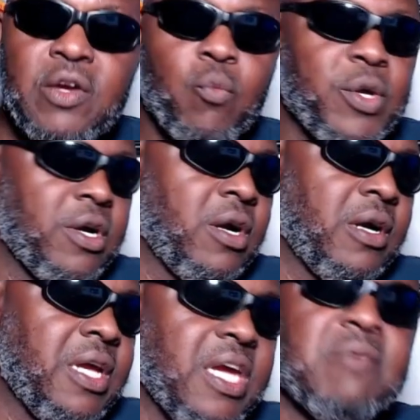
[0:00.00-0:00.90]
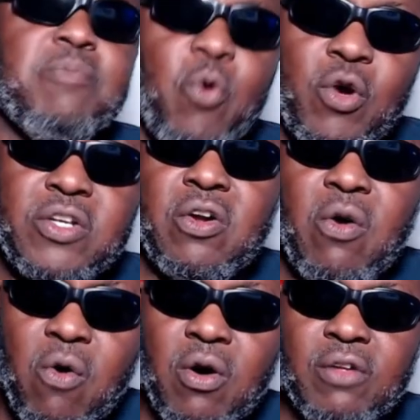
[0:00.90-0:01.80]
We are importing
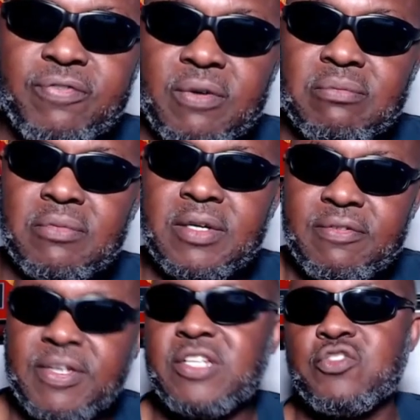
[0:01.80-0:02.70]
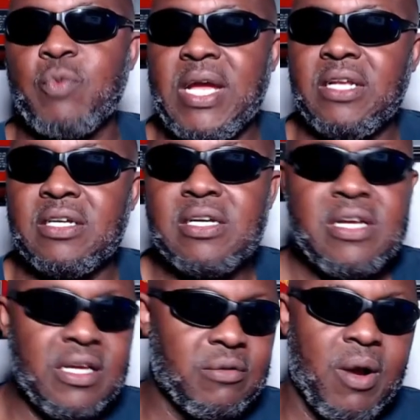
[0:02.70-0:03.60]
oil from Venezuela,
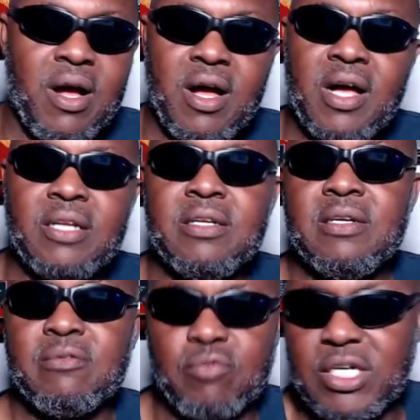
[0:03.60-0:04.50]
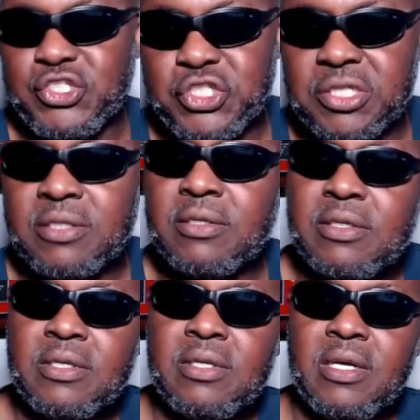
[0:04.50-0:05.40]
Iran, Russia
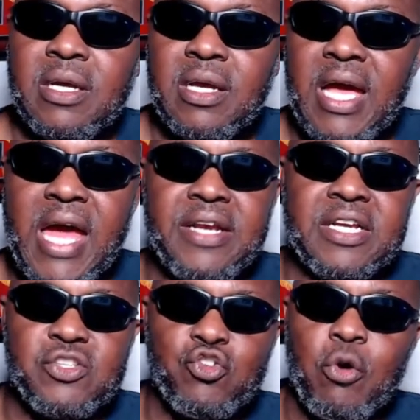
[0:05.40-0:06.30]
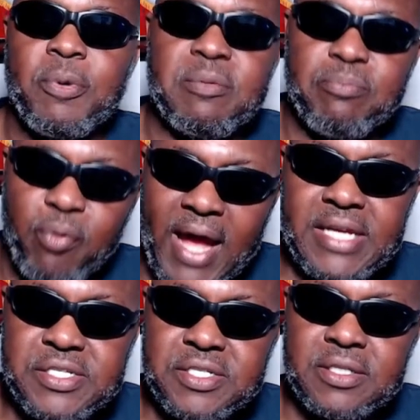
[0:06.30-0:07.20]
at an exorbitant
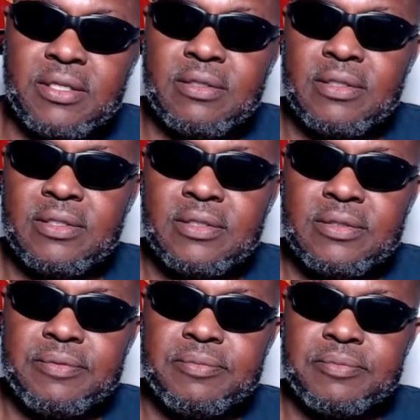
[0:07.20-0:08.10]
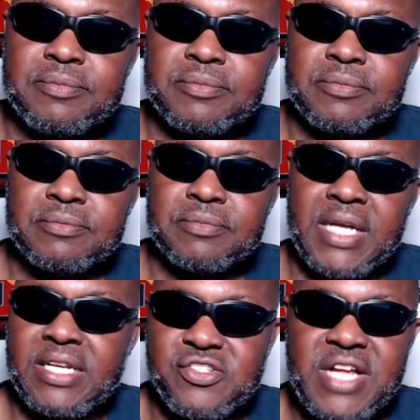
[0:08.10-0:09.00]
price.
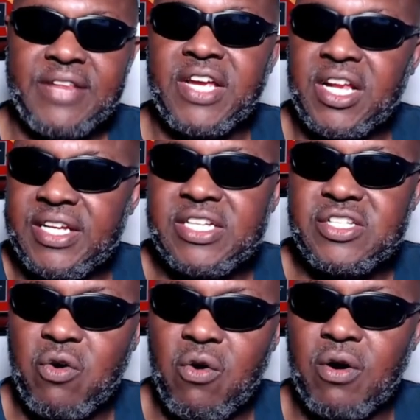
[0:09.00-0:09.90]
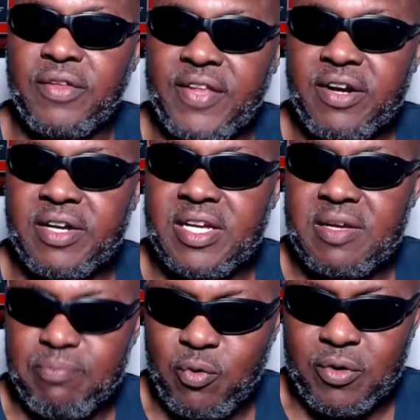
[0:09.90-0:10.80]
And it's not the cleanest oil that they're
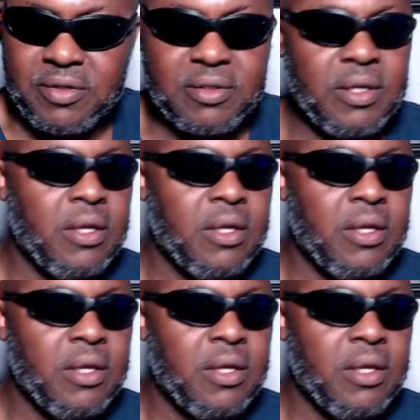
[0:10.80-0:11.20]
importing